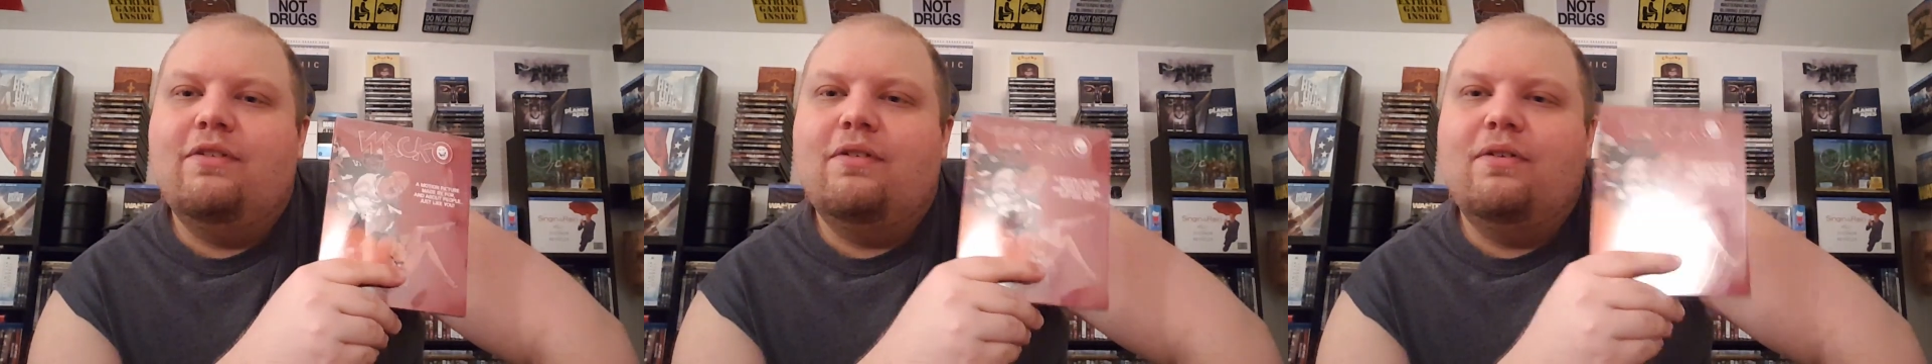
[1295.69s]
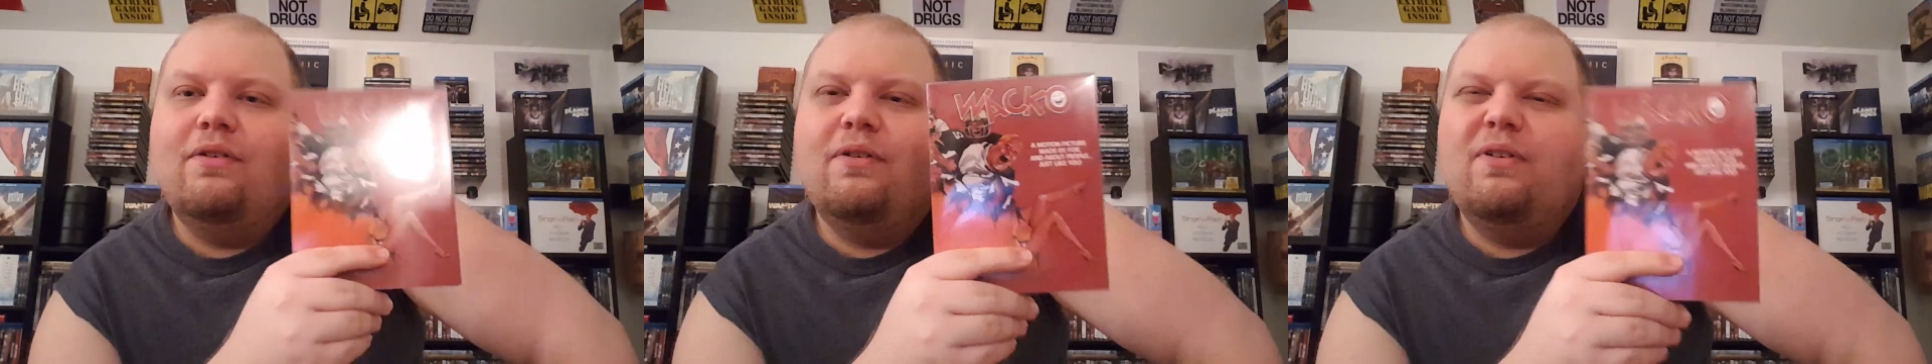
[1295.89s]

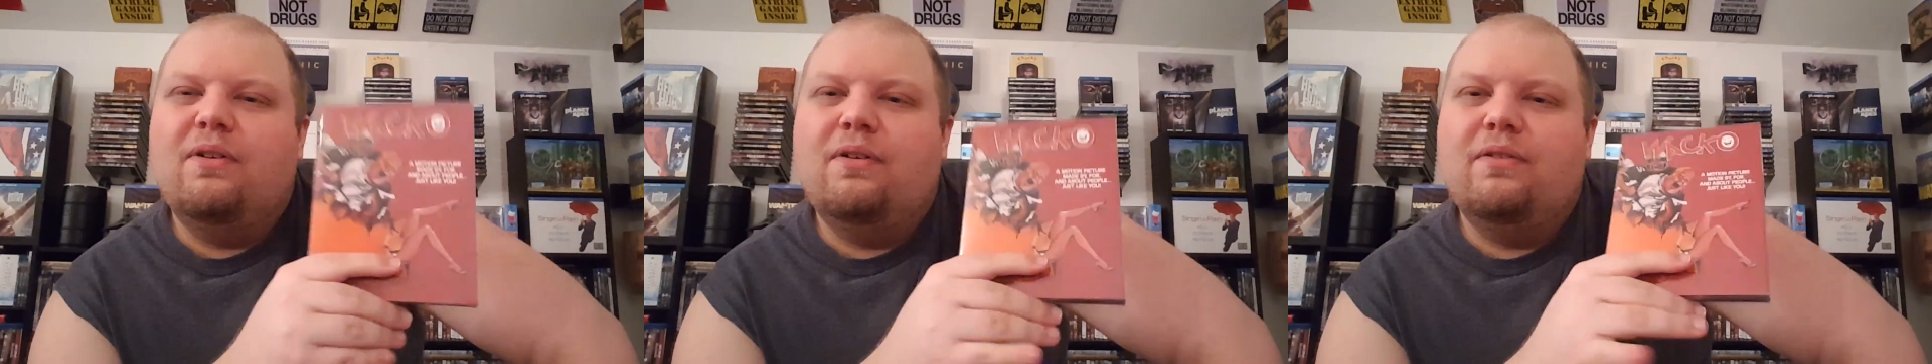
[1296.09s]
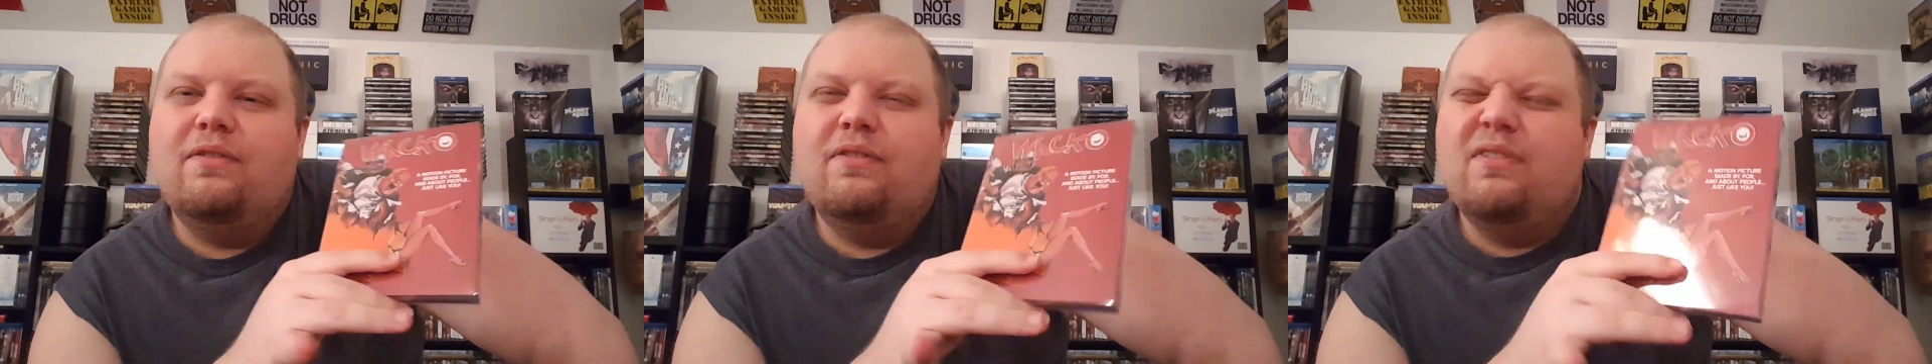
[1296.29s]

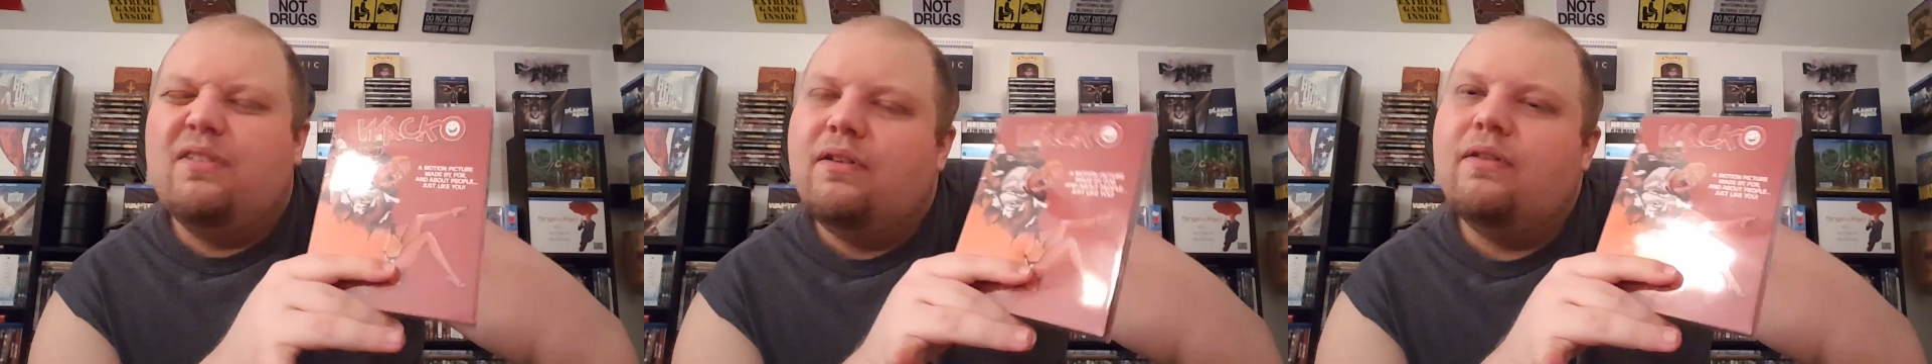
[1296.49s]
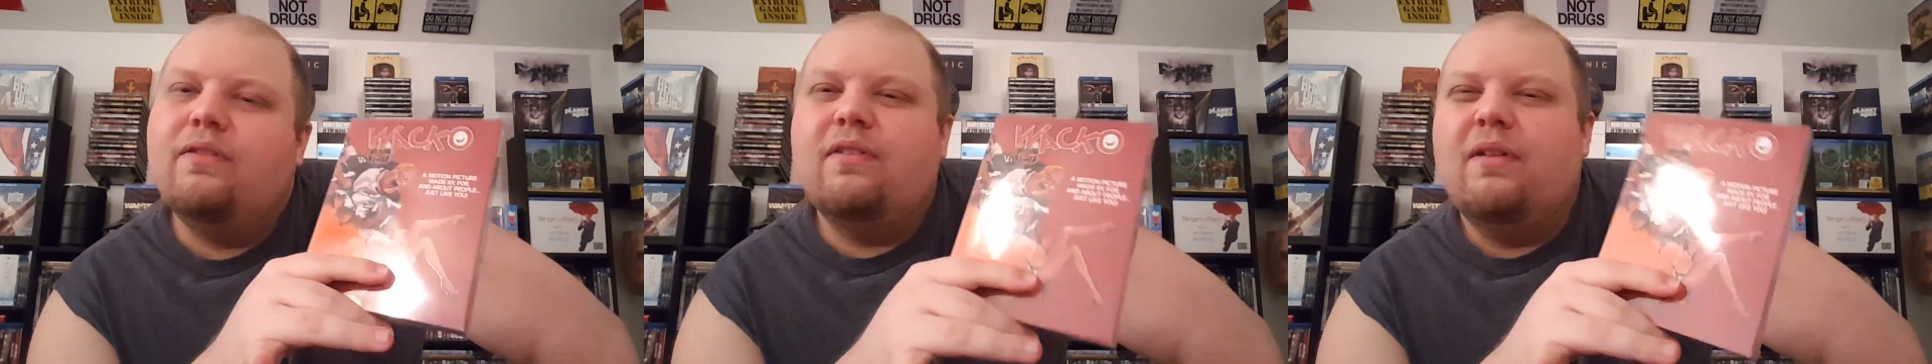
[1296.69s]
or
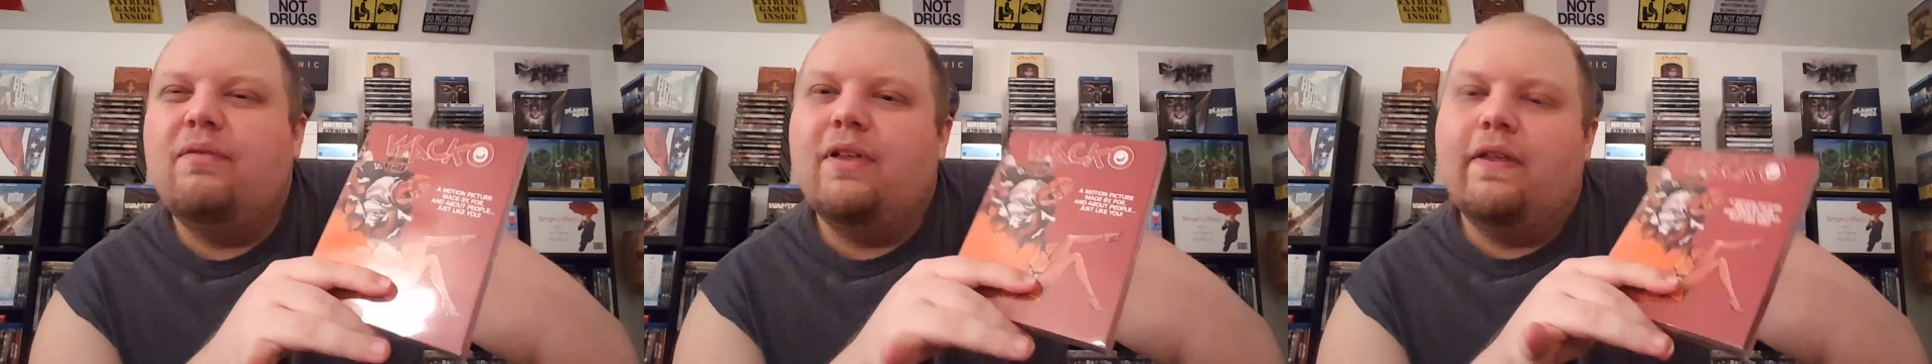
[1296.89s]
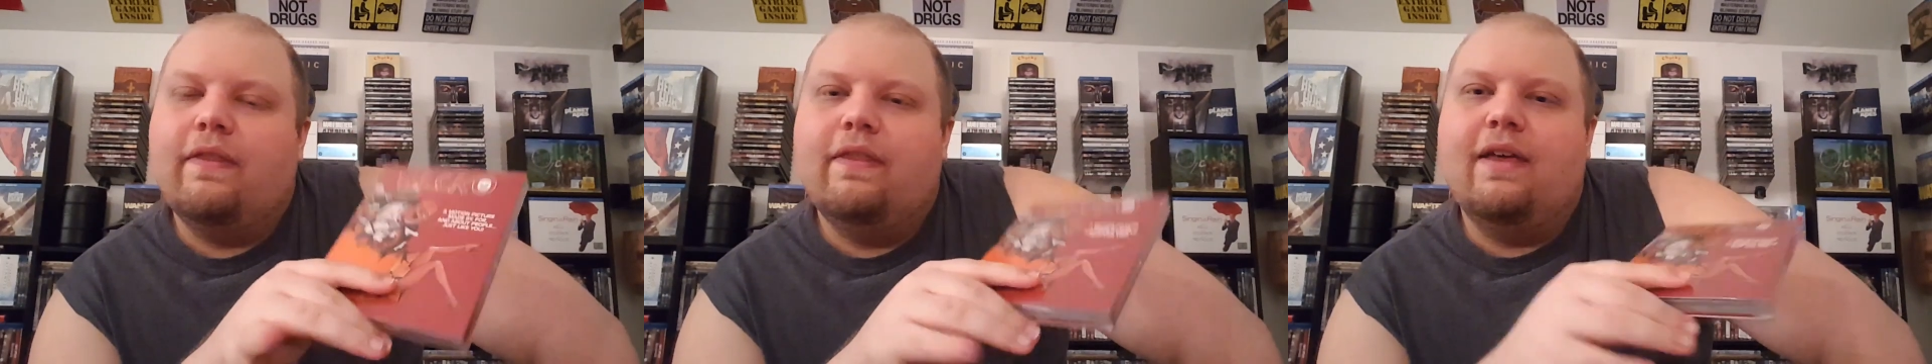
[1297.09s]
stuff
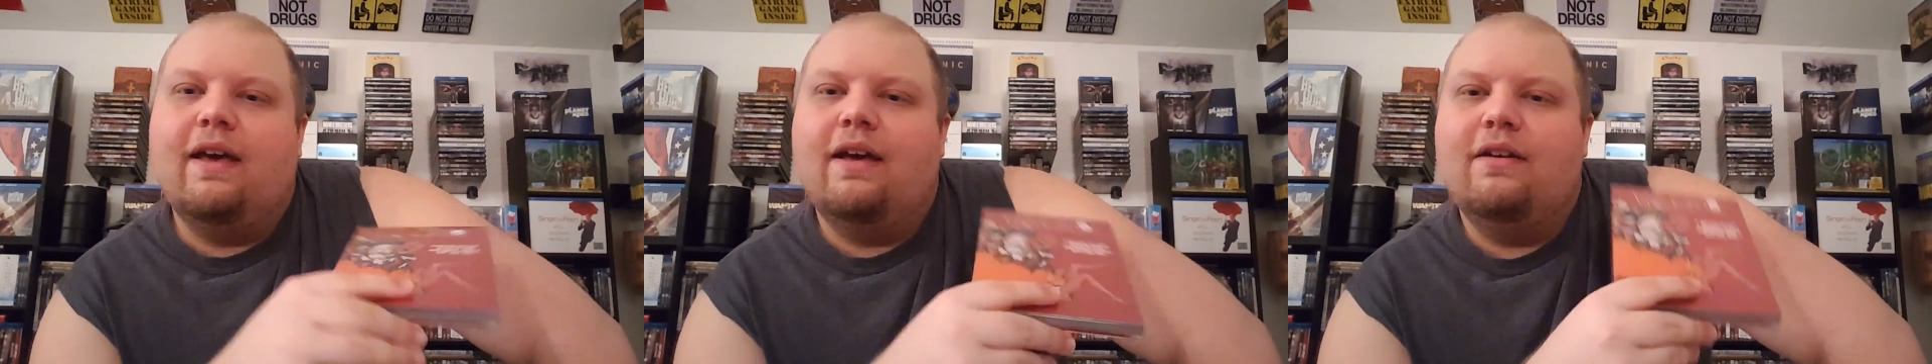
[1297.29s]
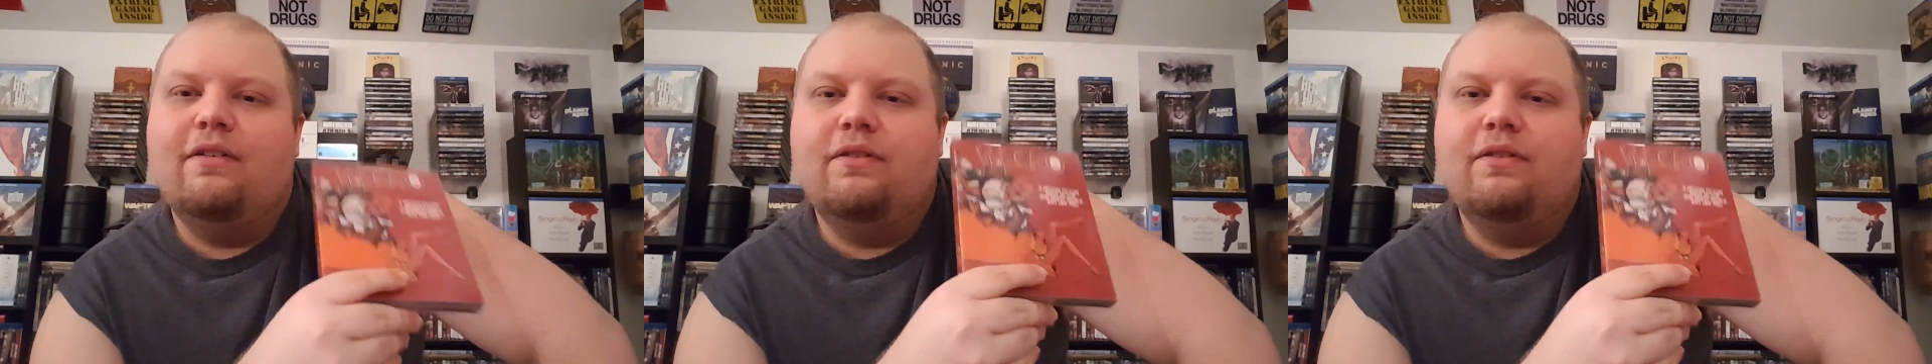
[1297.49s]
like that.